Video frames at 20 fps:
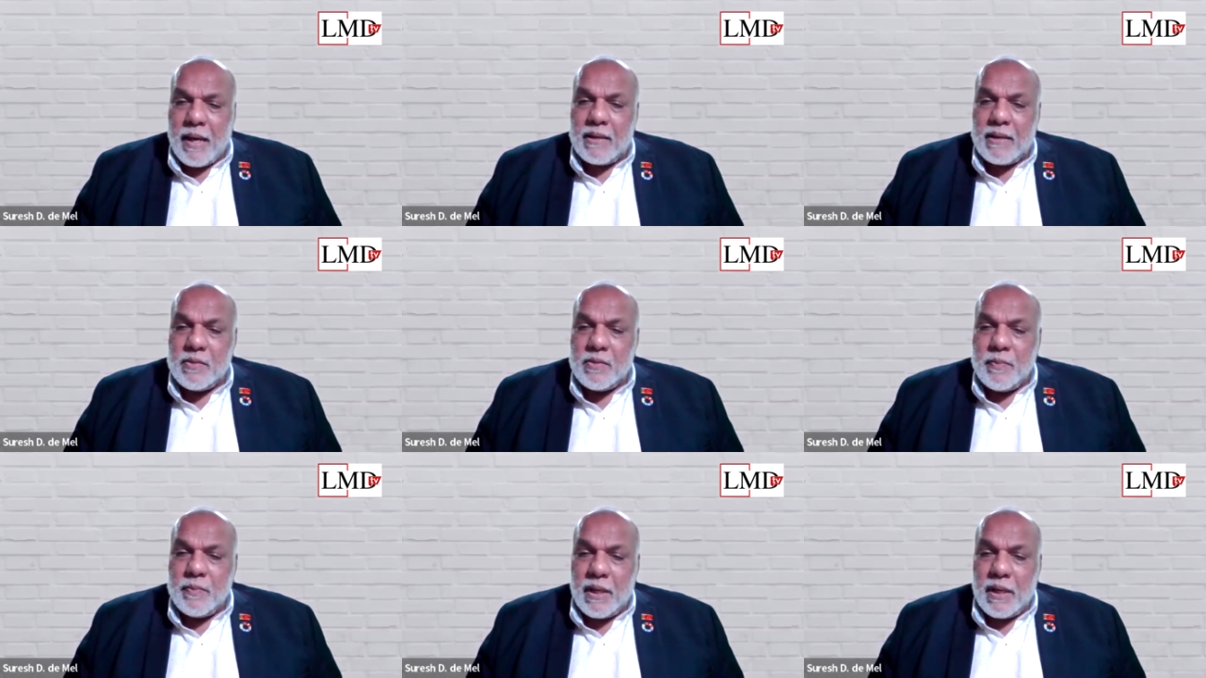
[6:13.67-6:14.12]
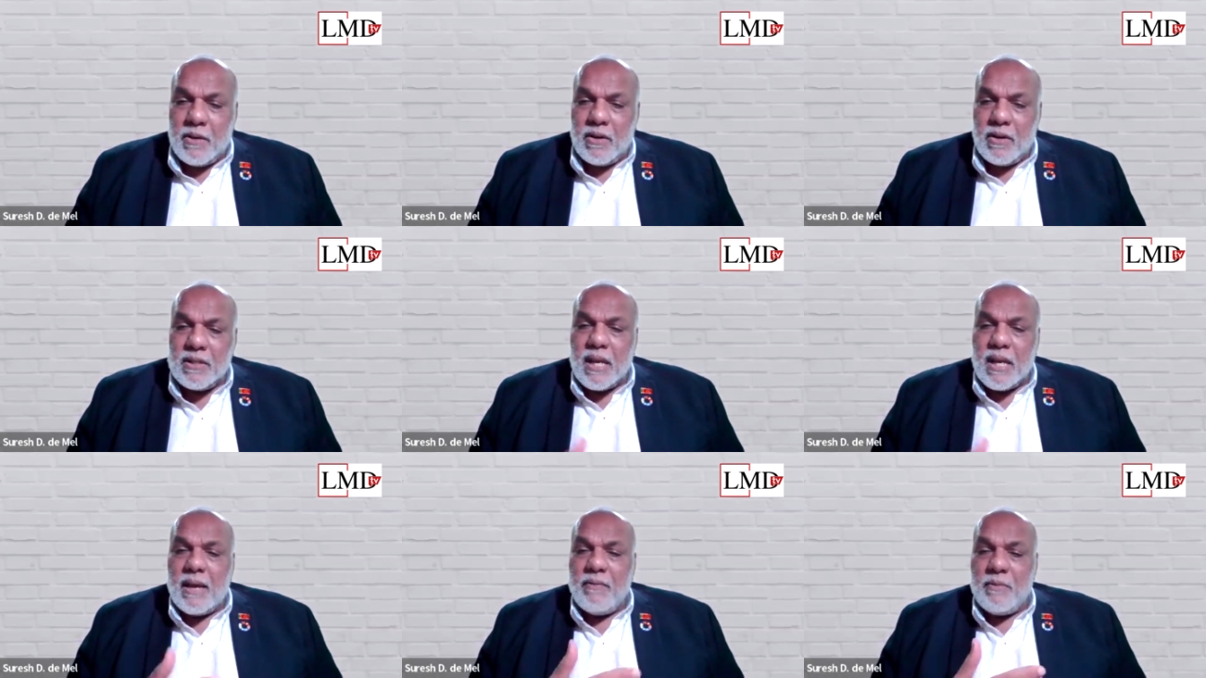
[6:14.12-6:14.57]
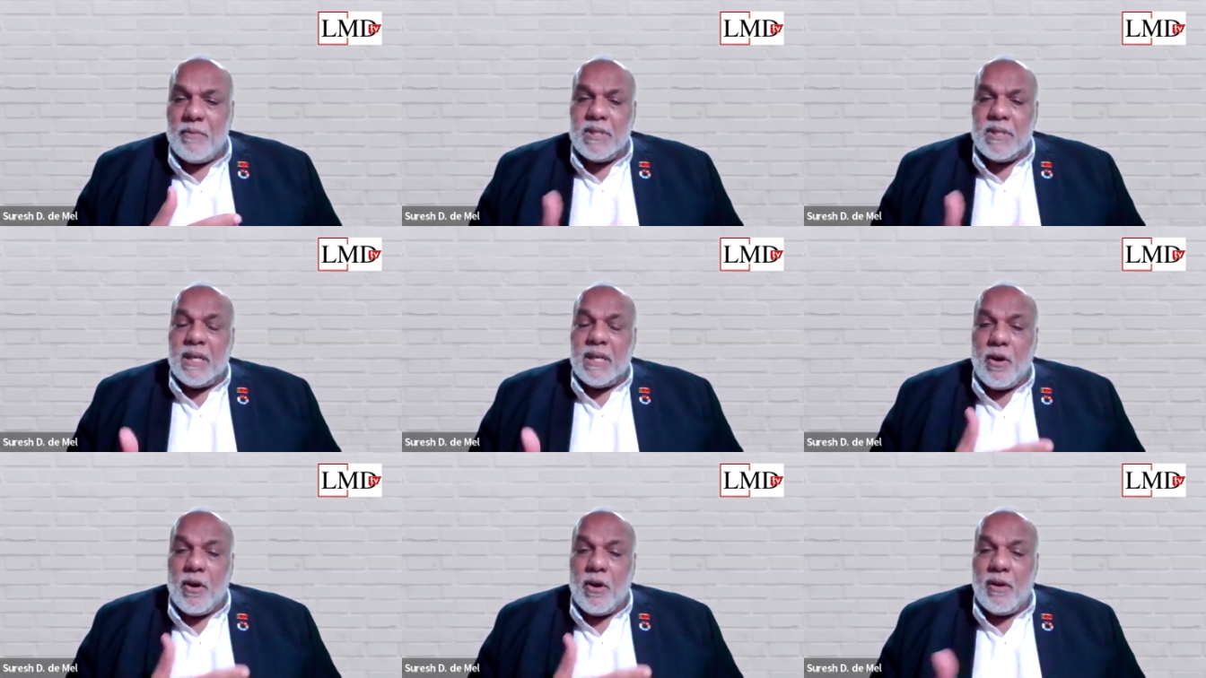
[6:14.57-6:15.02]
much because I
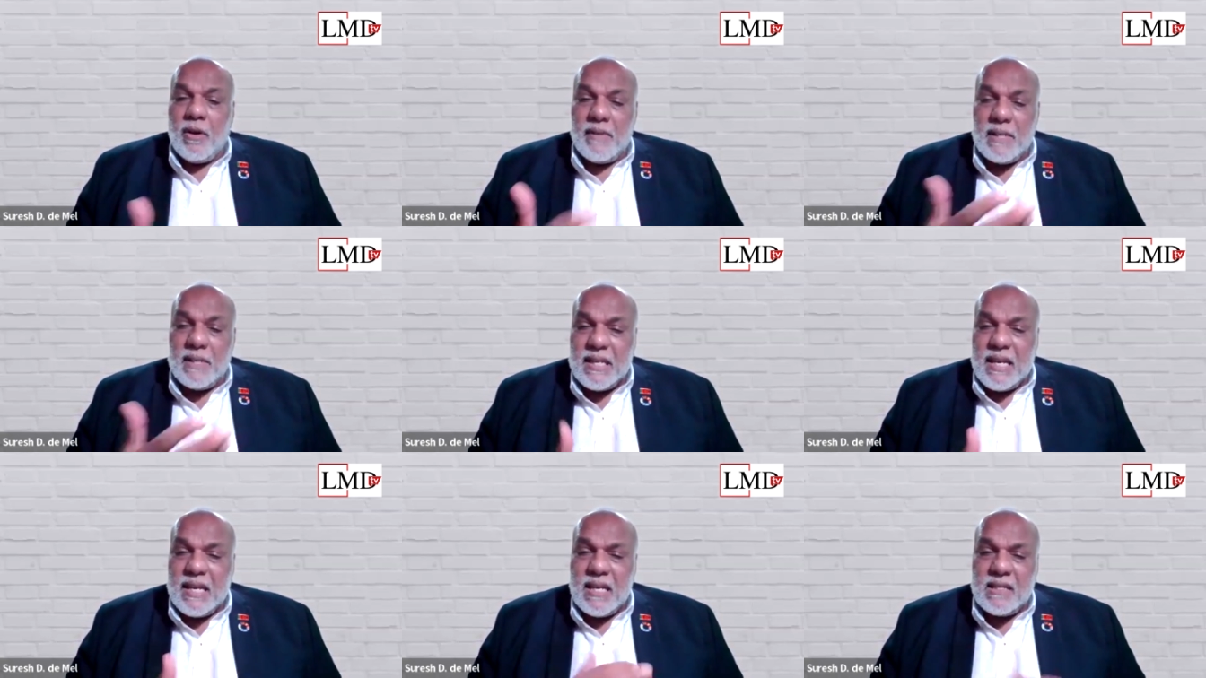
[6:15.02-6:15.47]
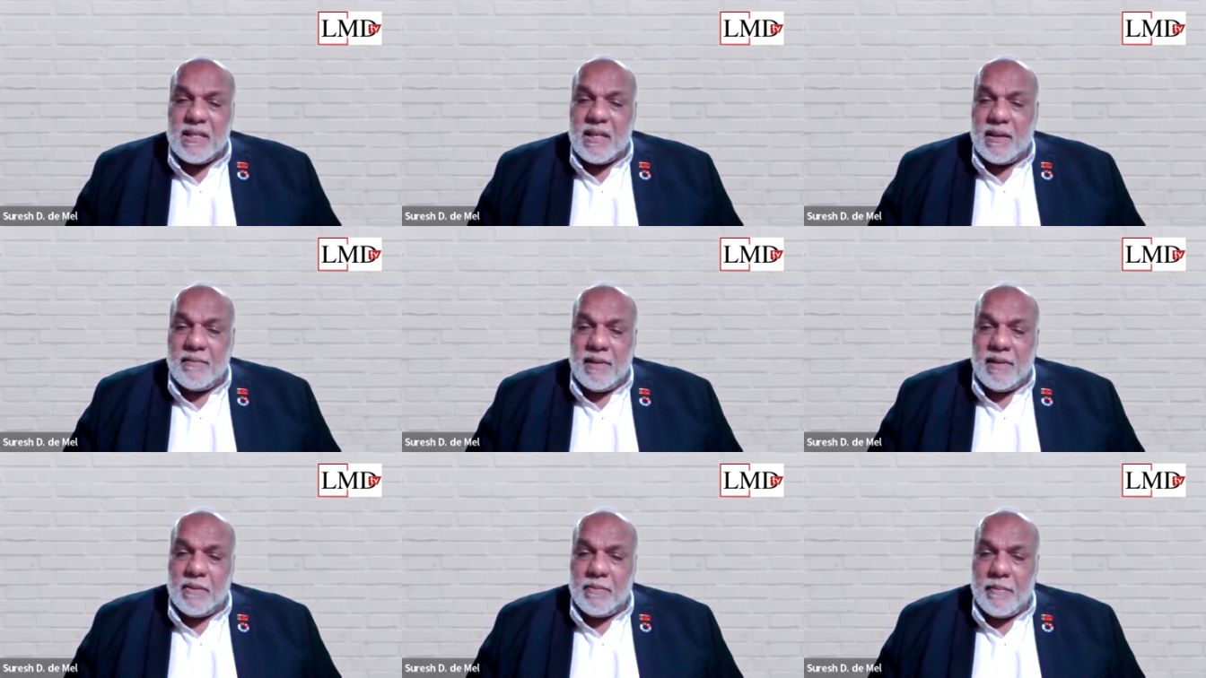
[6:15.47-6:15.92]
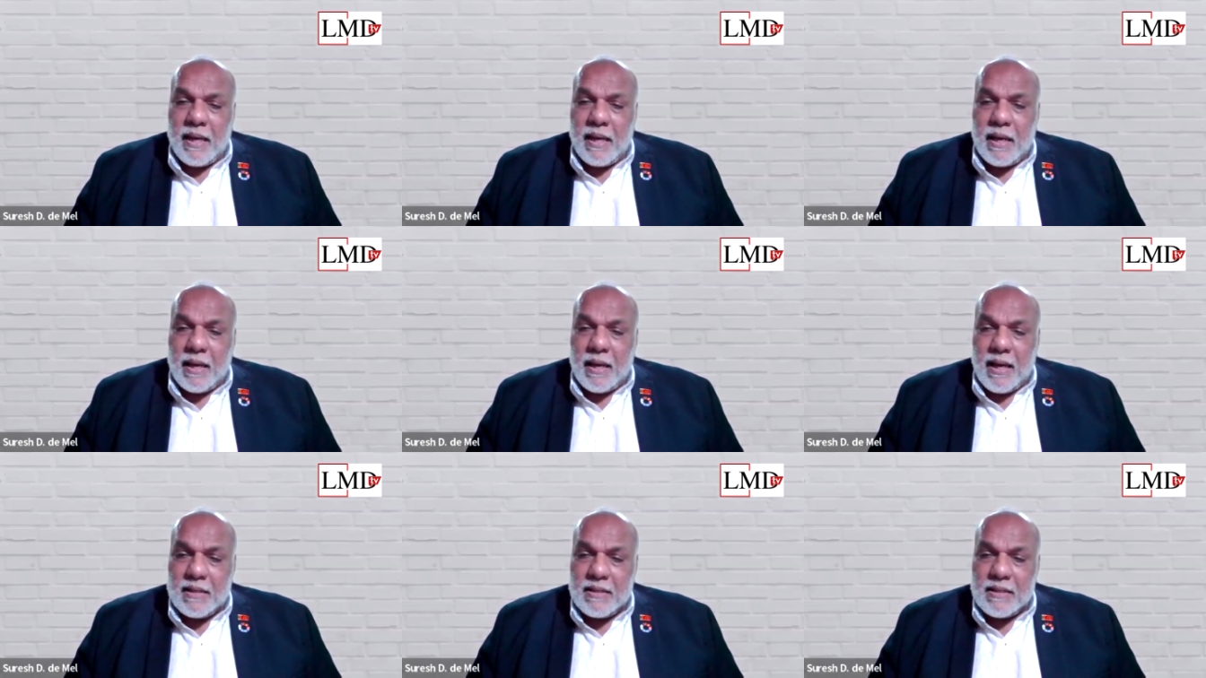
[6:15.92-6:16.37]
was in conversation with
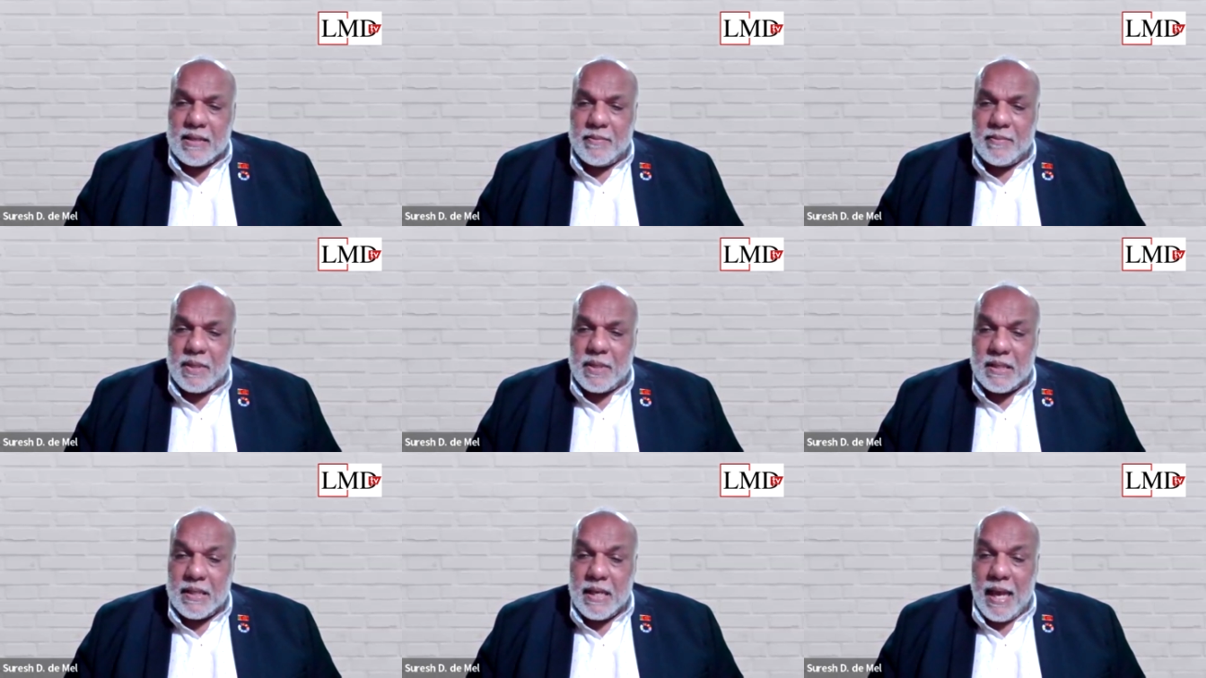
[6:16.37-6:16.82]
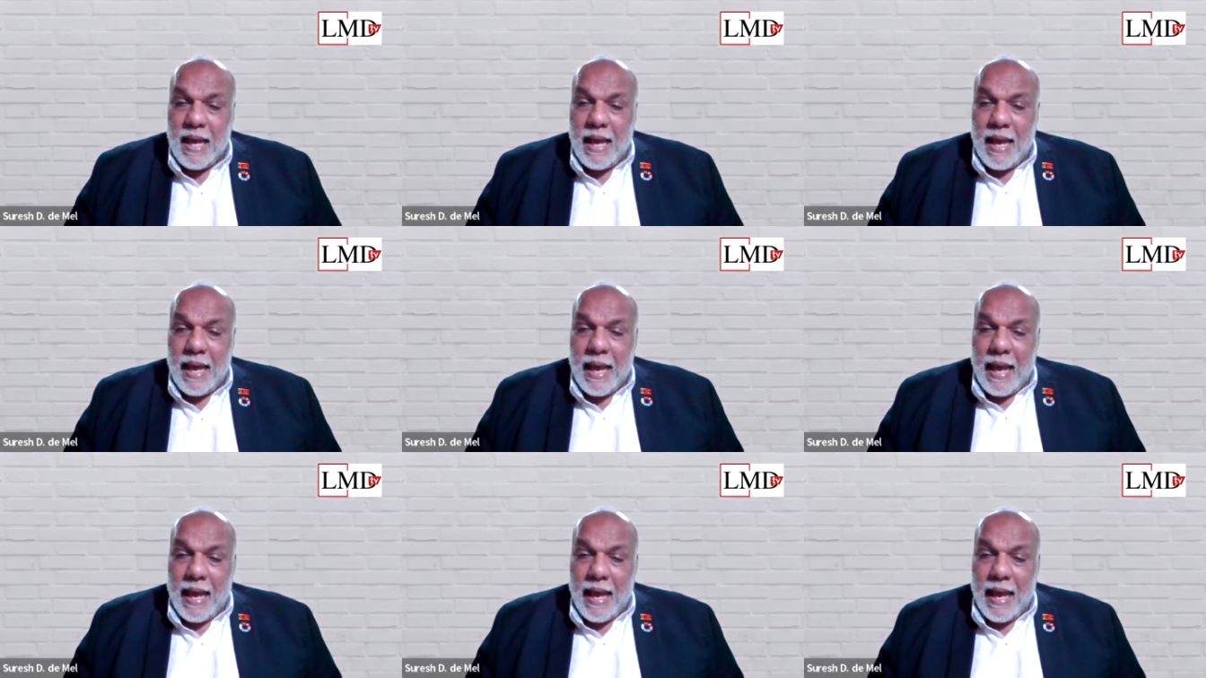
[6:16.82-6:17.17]
my customers.